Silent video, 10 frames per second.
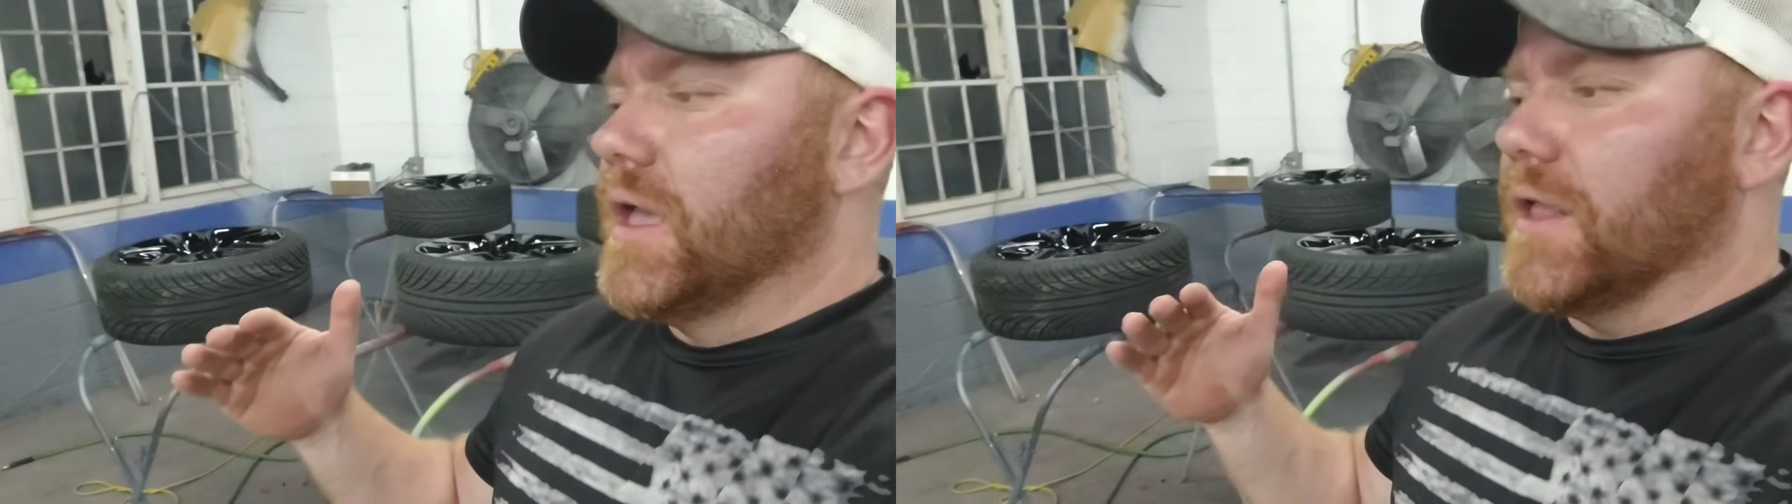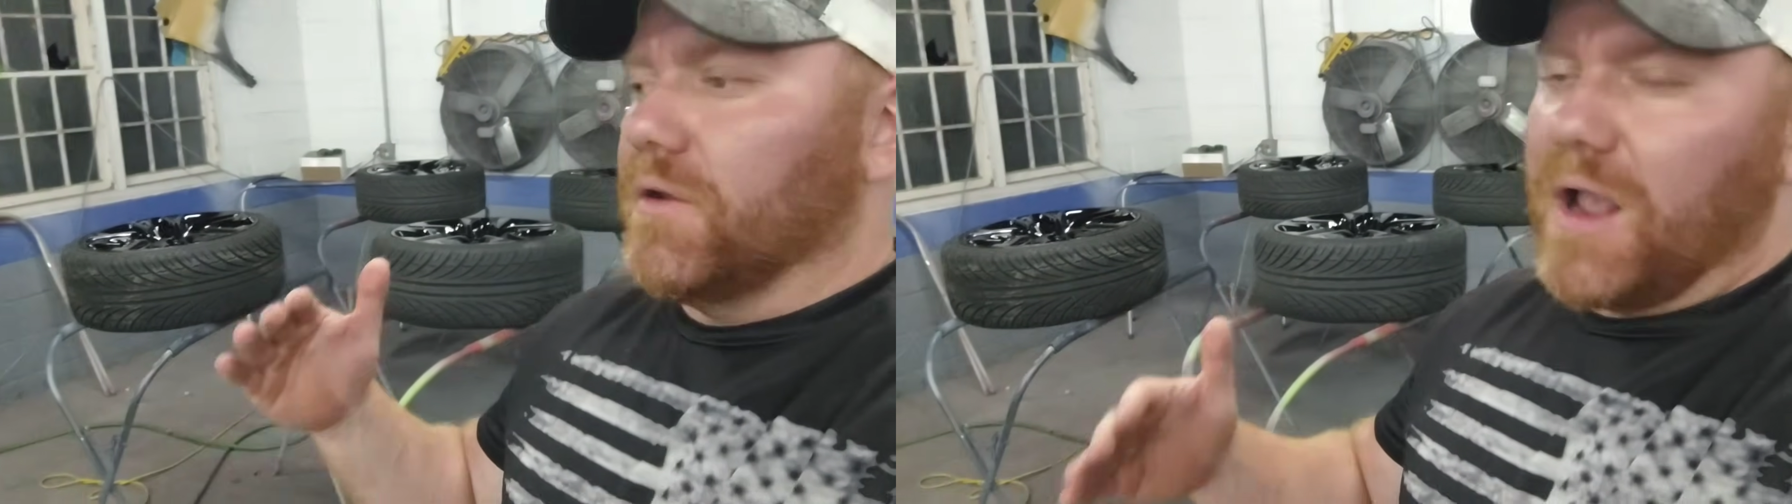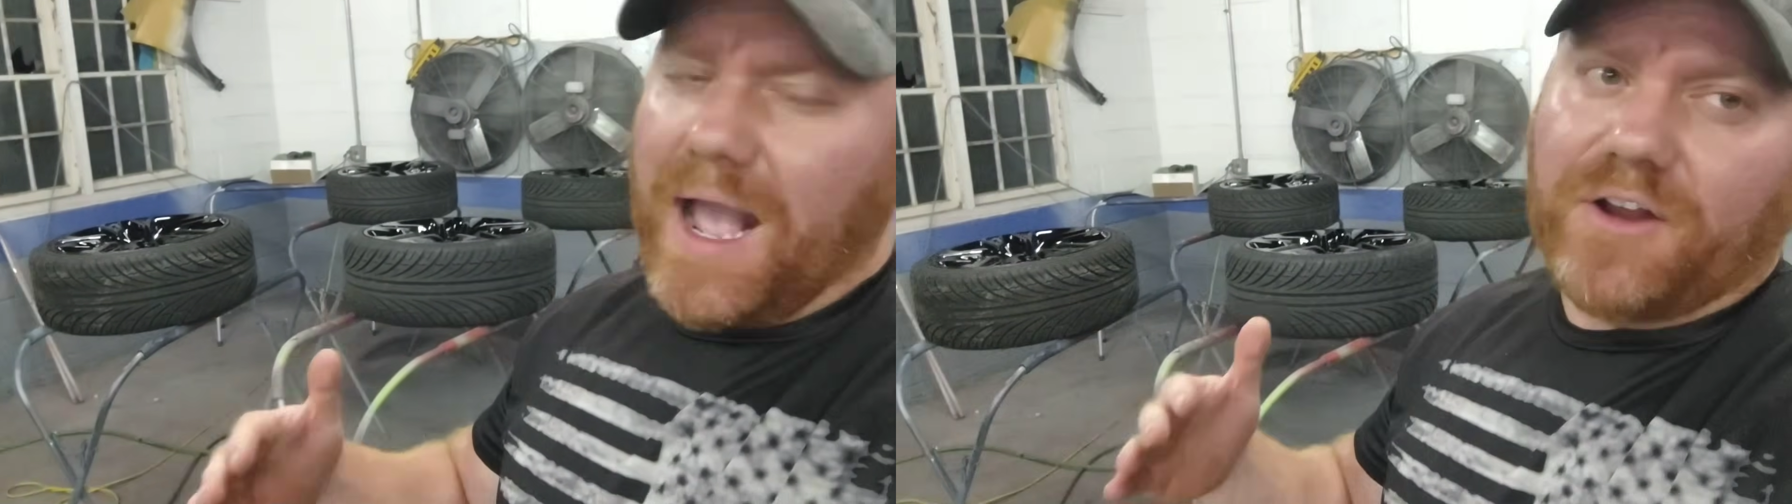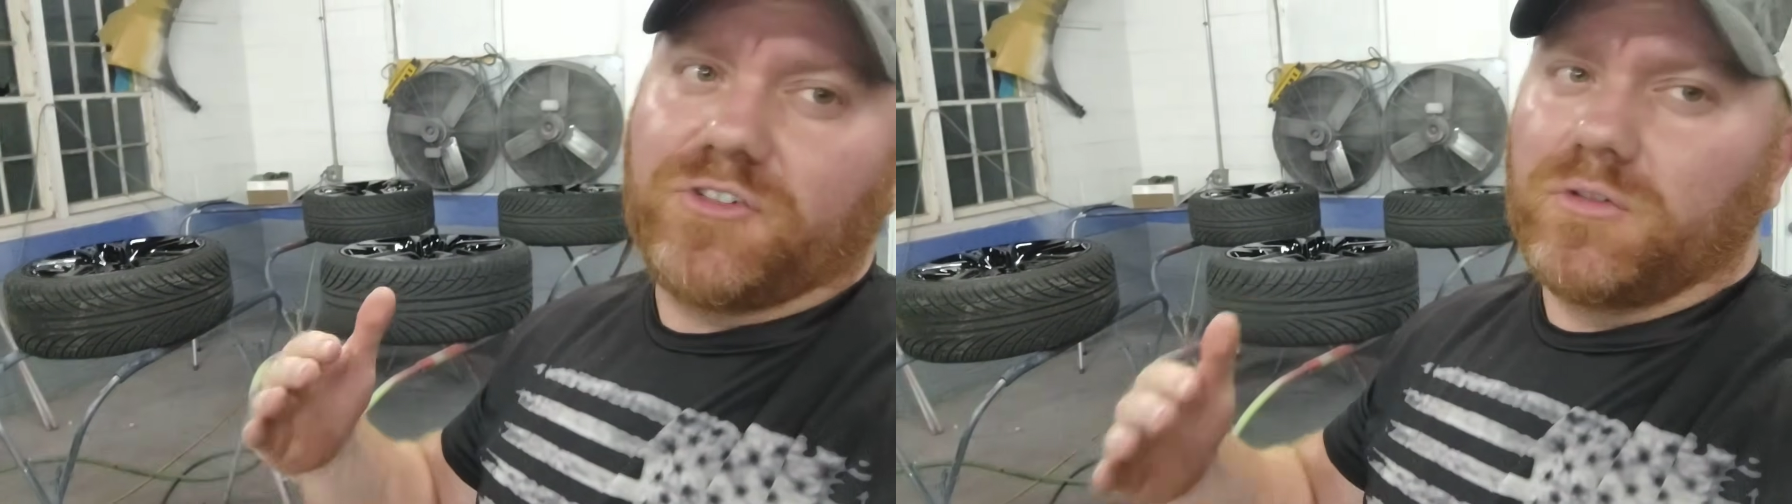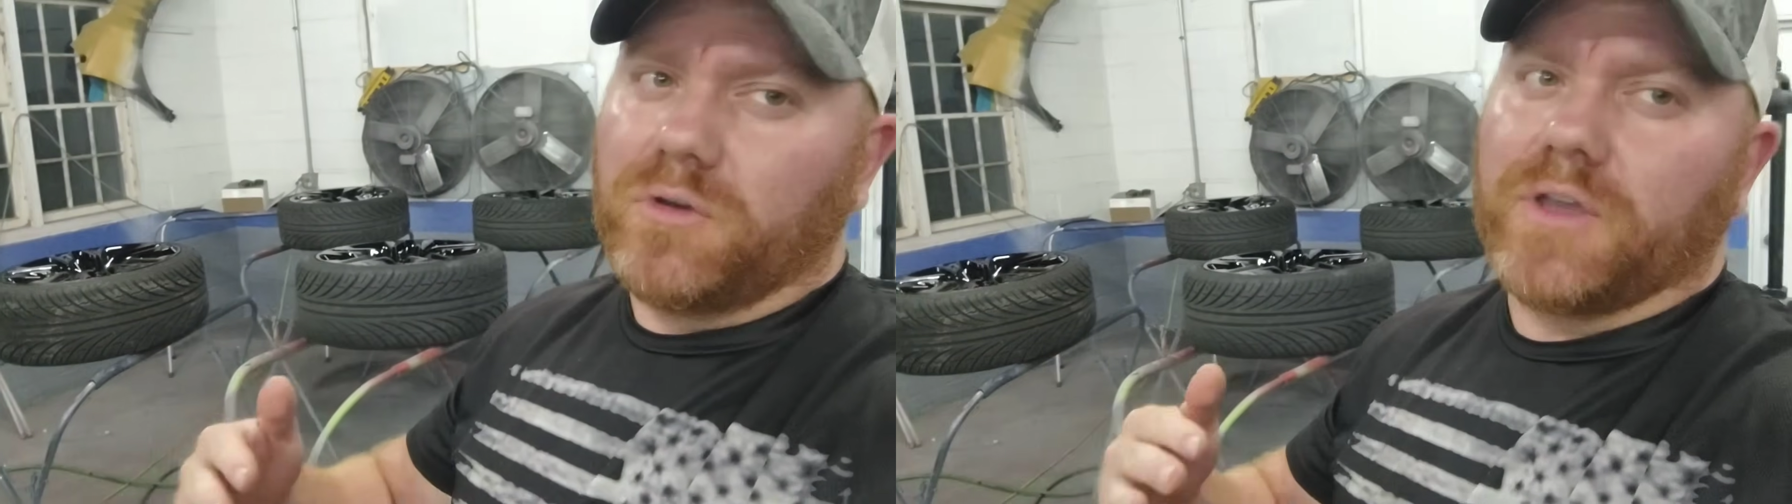And you're
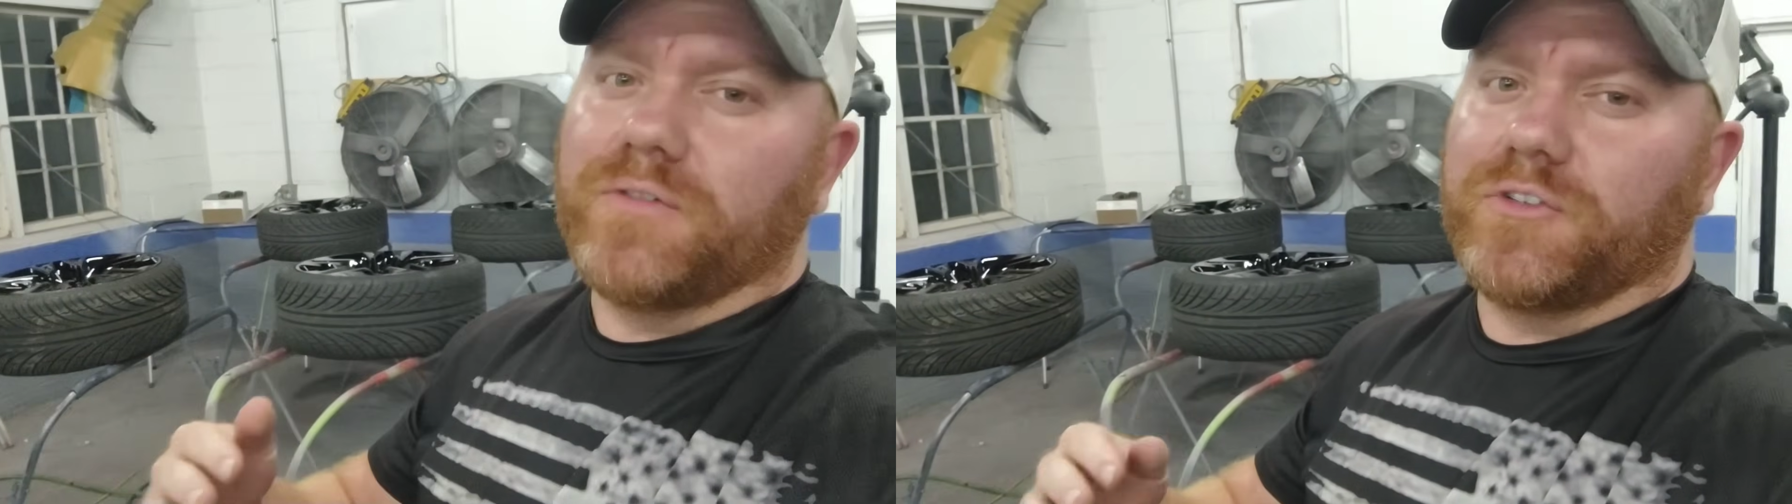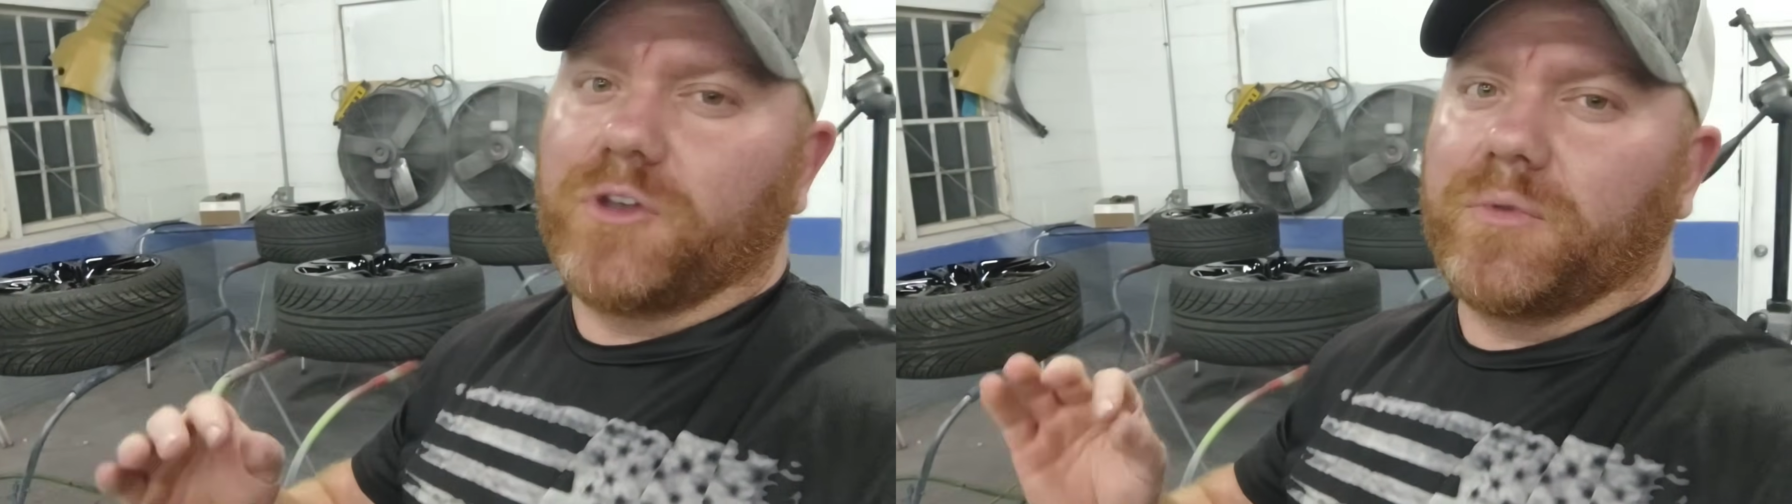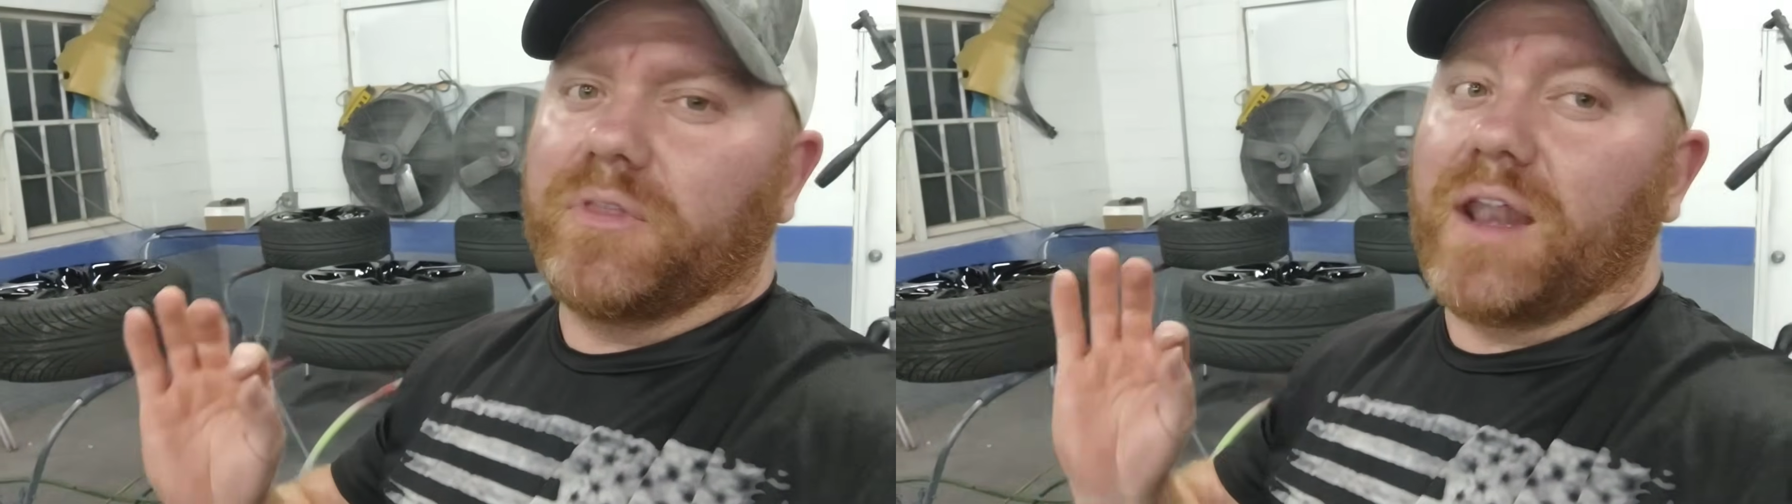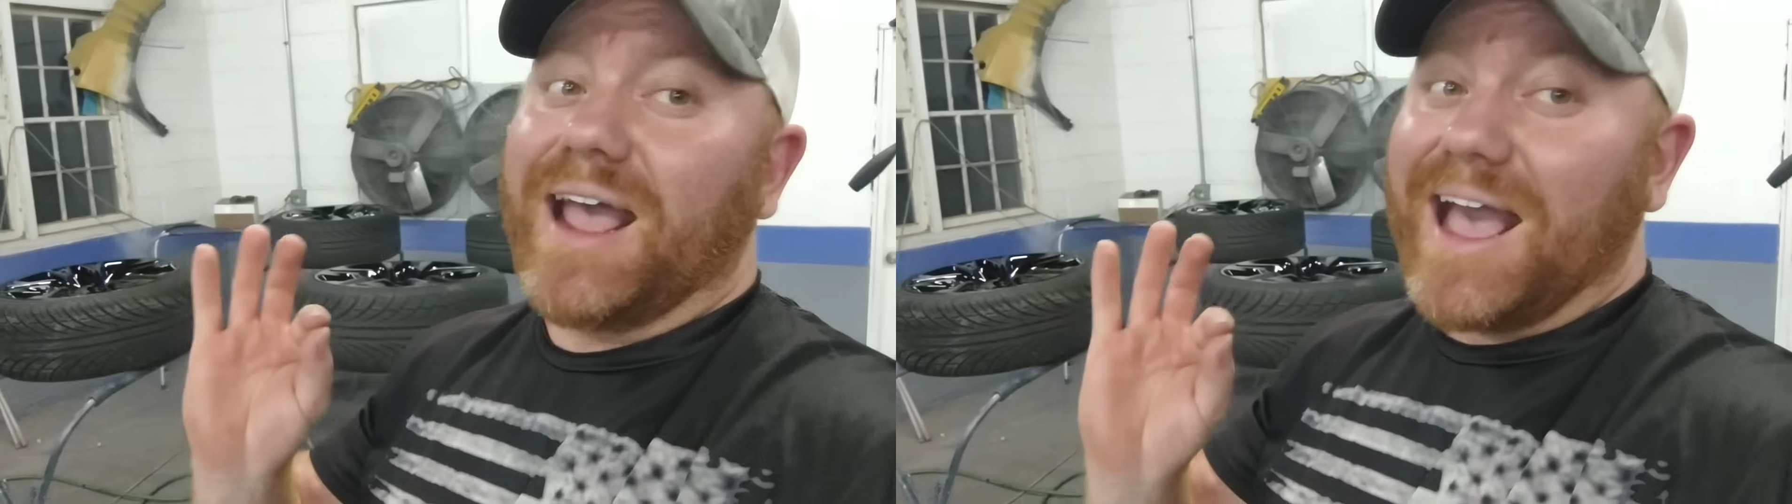actually looking for something that